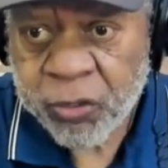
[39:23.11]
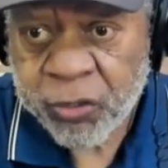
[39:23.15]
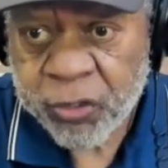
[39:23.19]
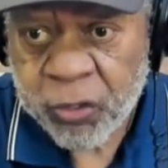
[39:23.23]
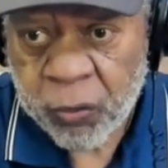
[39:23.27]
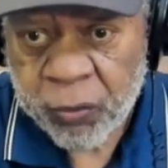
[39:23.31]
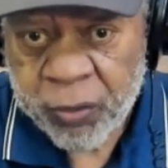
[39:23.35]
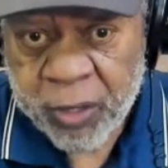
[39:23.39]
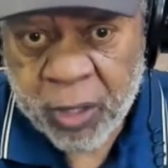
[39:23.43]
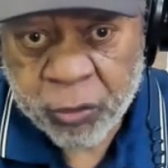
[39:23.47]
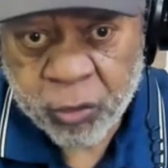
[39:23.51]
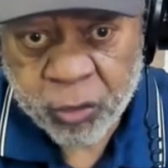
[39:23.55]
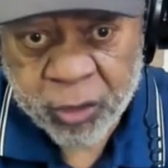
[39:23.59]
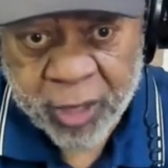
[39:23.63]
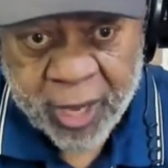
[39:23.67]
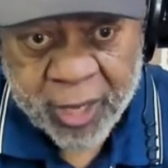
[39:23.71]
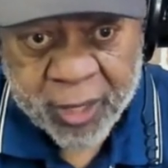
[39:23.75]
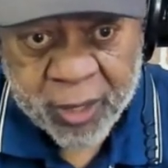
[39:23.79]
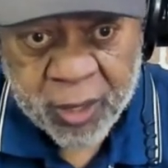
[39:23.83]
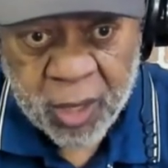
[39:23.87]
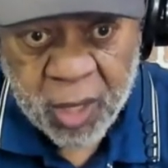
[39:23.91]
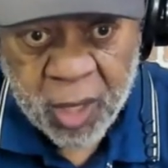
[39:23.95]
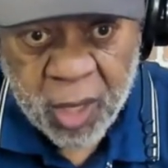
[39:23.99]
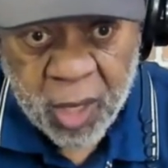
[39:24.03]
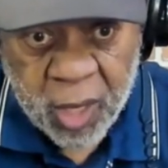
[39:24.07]
So they're
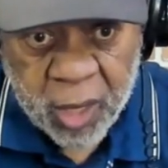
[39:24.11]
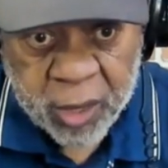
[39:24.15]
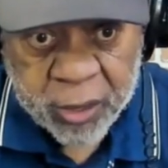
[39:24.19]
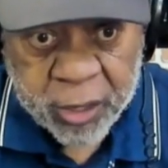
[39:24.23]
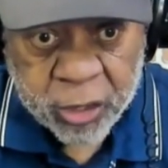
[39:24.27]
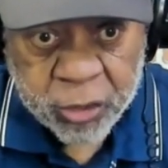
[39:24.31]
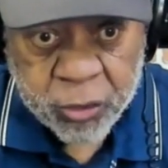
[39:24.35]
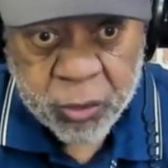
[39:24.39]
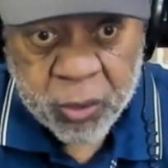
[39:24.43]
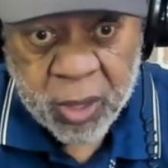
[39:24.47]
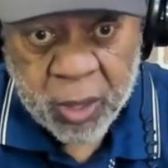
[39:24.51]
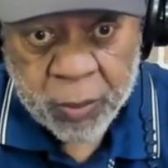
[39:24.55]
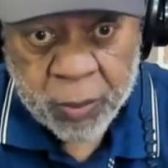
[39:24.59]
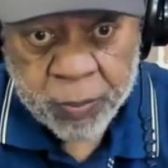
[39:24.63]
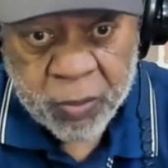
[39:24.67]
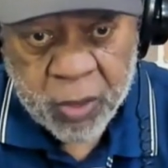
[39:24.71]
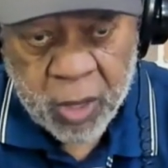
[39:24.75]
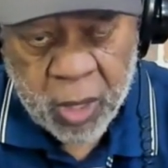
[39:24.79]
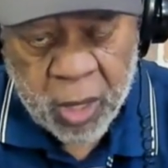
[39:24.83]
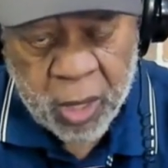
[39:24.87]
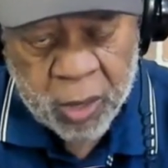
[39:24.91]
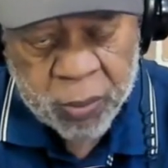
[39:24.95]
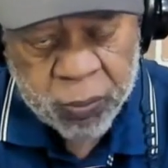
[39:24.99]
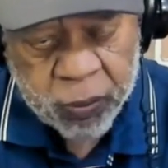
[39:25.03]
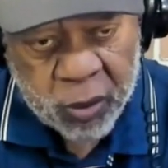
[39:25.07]
trying, they, they,
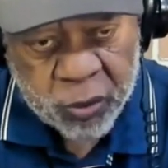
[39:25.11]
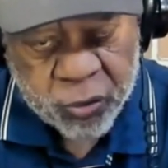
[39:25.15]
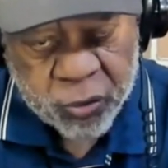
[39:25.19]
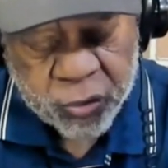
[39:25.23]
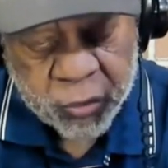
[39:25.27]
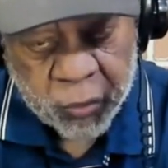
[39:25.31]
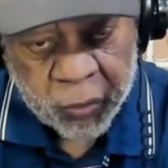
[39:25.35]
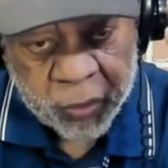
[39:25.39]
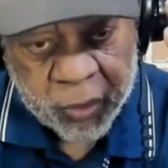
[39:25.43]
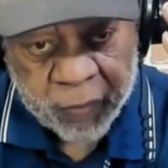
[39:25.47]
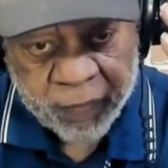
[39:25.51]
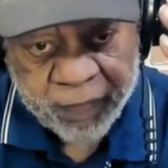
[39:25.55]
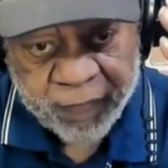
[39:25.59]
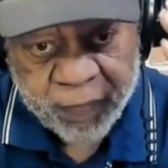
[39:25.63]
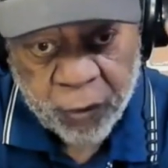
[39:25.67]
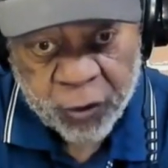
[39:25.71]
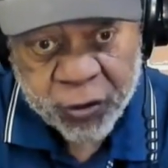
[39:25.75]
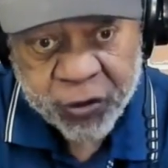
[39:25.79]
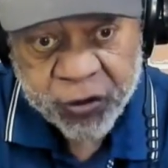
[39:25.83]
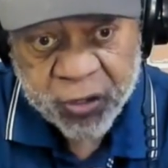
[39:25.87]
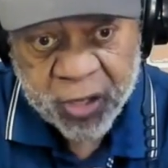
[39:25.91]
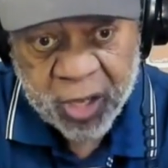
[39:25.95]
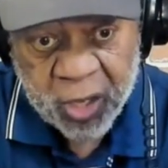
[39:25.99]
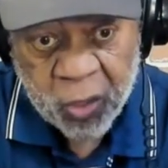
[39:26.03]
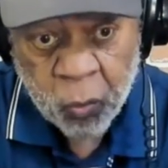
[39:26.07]
and so the
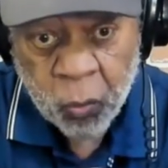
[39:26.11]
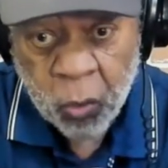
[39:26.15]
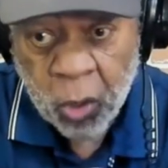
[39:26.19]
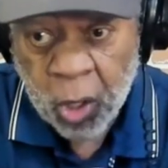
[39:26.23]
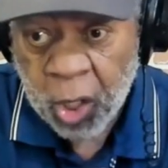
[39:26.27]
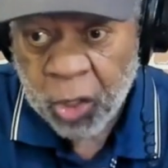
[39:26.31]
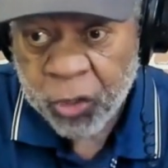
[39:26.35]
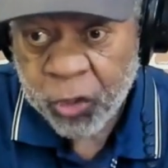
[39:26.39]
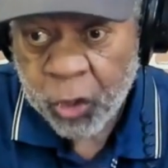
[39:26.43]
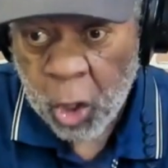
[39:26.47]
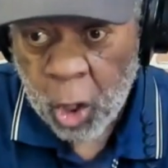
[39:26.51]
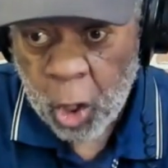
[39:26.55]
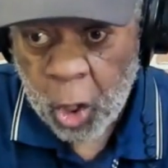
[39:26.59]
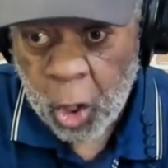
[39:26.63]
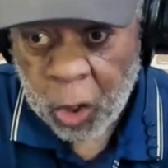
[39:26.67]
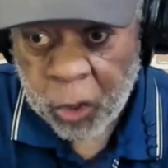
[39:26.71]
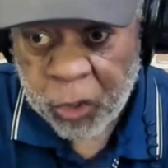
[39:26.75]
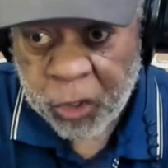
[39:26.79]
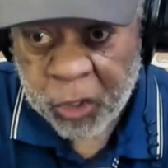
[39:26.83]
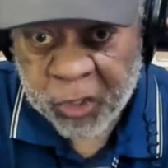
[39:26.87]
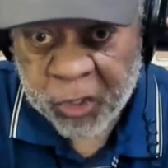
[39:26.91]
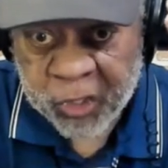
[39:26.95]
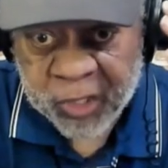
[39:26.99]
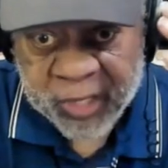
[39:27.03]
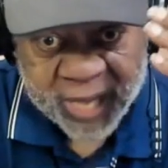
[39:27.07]
first thing was
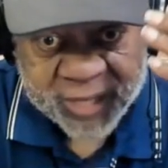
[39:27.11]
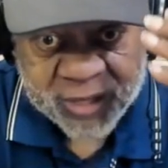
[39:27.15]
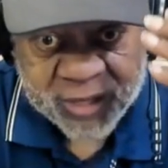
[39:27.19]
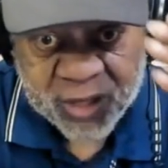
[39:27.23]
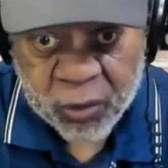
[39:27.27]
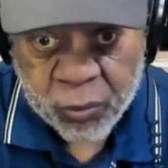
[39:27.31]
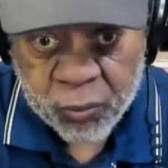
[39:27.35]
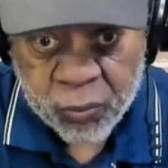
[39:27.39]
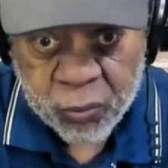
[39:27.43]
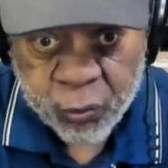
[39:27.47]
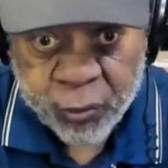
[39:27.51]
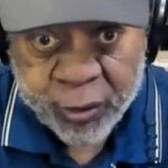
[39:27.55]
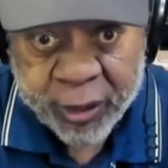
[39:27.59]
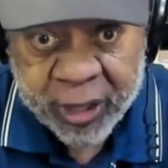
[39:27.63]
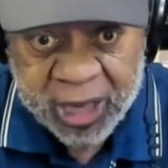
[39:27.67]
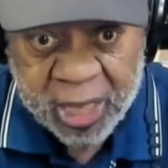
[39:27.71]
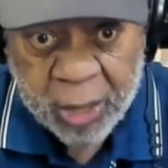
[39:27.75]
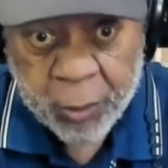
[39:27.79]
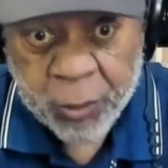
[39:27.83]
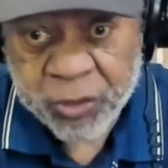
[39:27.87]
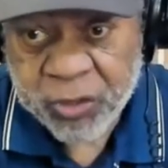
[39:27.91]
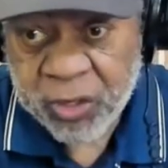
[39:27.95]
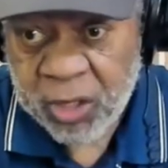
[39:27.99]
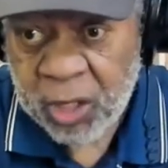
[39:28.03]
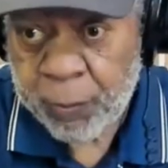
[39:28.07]
just not the
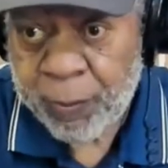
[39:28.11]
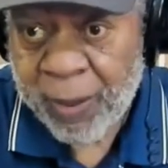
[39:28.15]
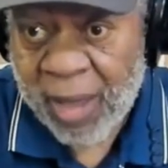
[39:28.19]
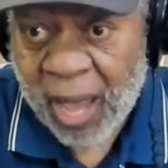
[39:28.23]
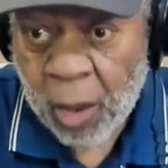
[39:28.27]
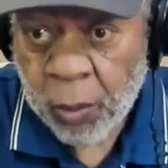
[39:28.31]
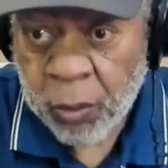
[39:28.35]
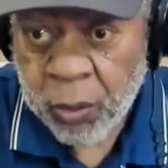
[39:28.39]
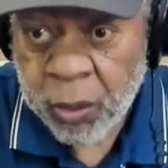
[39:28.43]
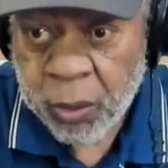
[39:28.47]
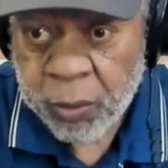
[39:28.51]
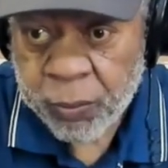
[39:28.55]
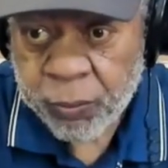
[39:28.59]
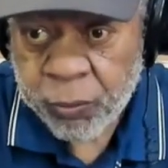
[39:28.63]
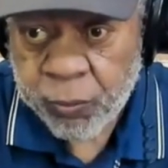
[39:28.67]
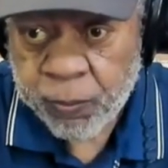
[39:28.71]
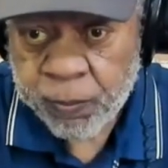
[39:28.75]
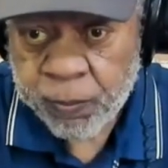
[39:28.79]
relinquishing the power